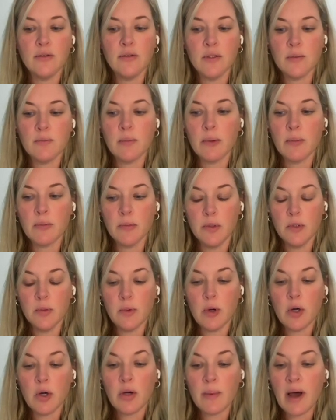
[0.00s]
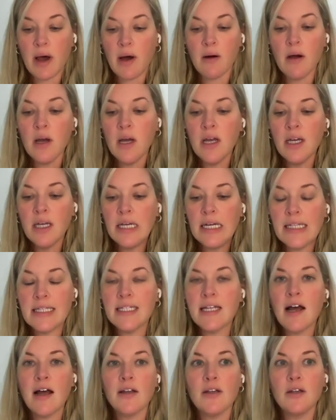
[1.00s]
spoke about, it's
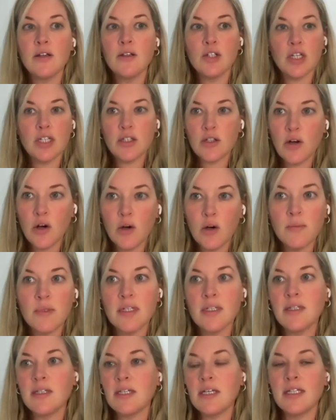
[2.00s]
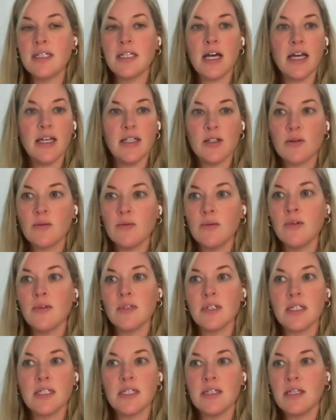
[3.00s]
not just homes, it's high
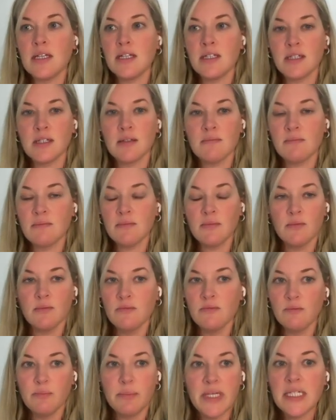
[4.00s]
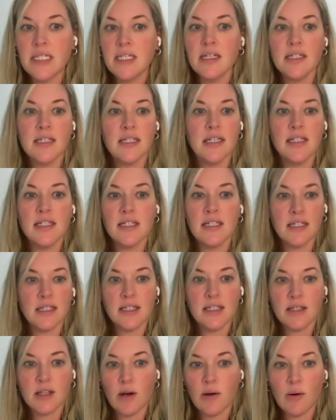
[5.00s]
schools, it's businesses,
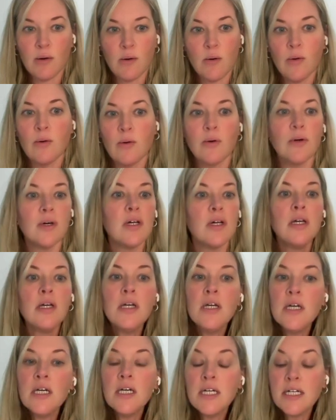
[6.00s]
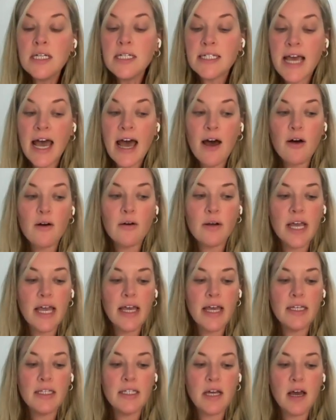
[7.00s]
it's the whole town.
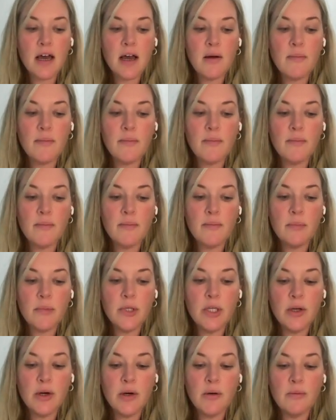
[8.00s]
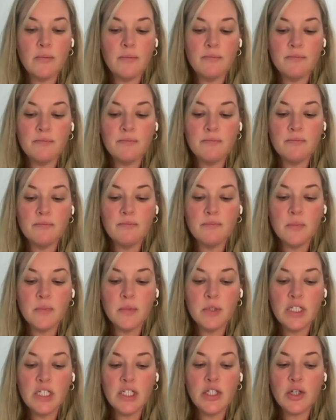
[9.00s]
And,
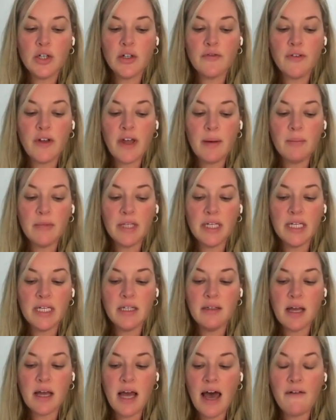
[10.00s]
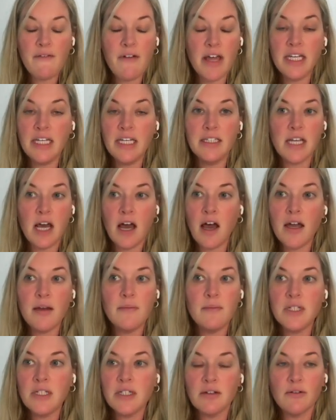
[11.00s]
did your family have any
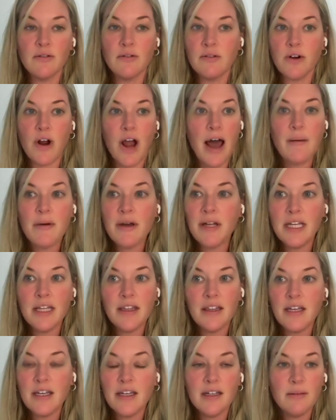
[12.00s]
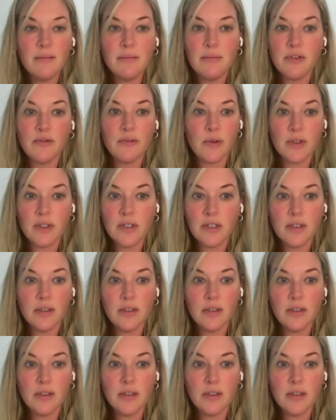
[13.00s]
time to grab anything before?